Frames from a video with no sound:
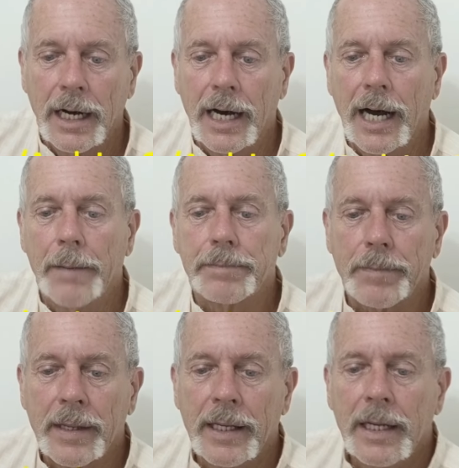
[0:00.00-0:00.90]

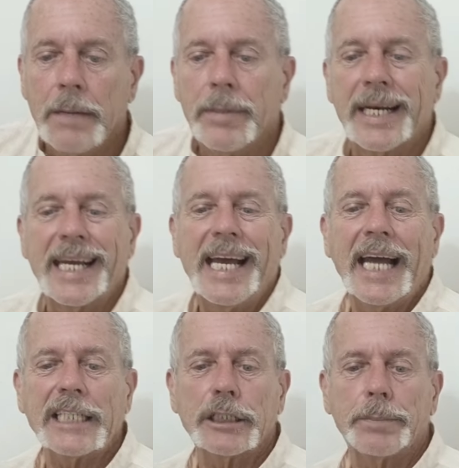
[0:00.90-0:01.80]
But
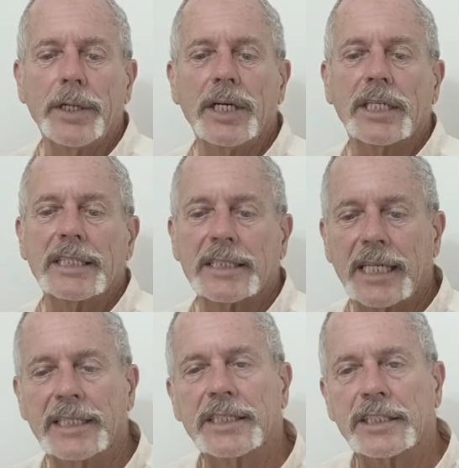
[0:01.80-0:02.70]
expert
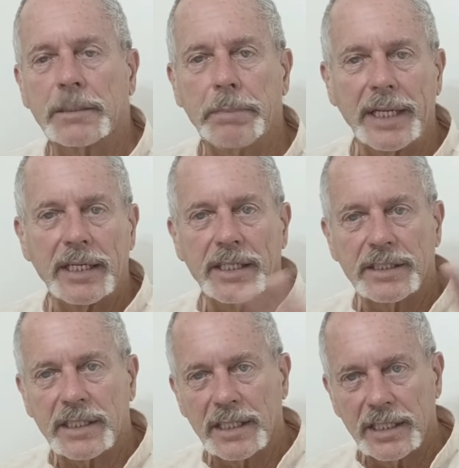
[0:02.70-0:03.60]
consensus
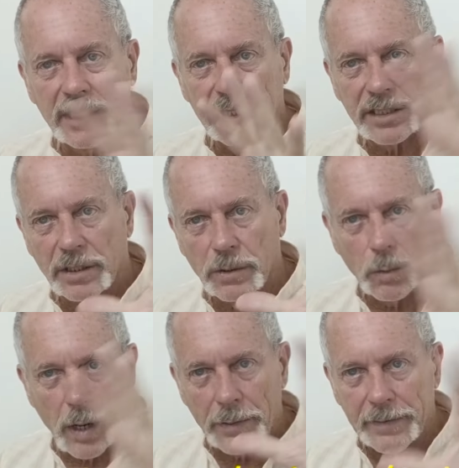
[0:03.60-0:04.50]
opinions is
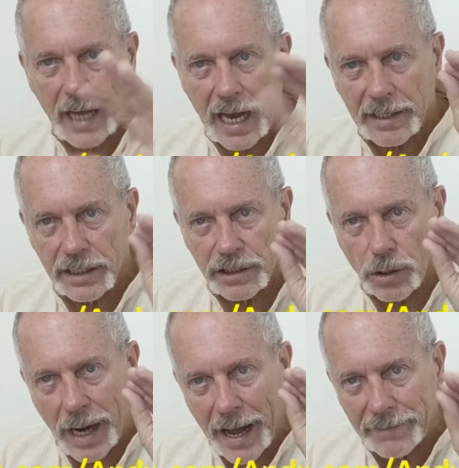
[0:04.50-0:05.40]
what we've got.
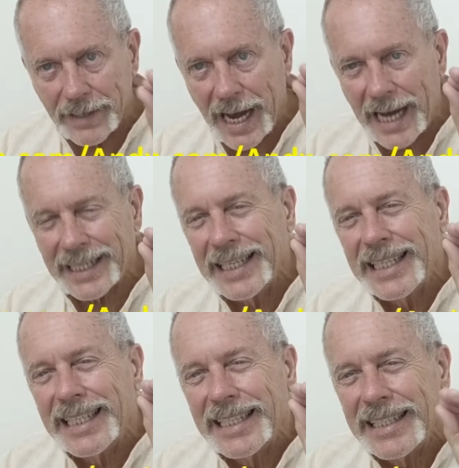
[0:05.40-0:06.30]
So I've got
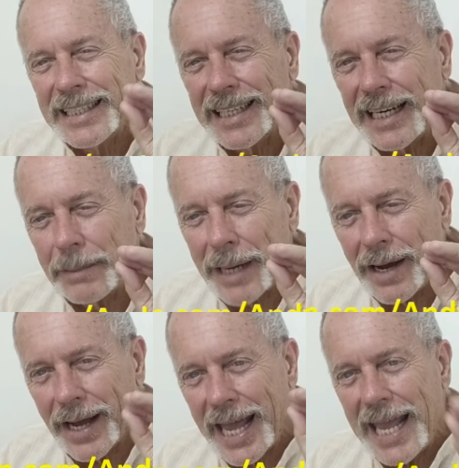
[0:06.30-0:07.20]

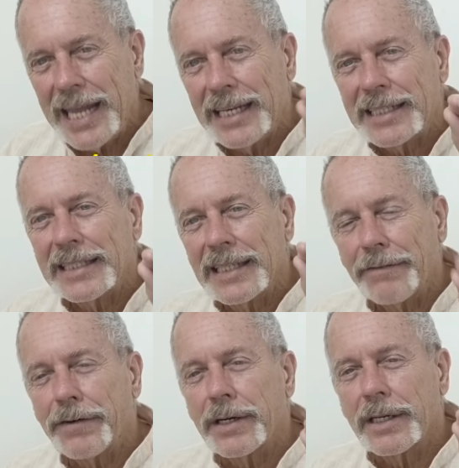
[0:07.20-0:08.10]
about 8
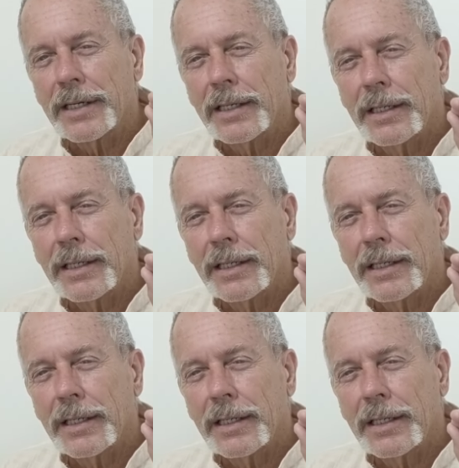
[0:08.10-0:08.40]
different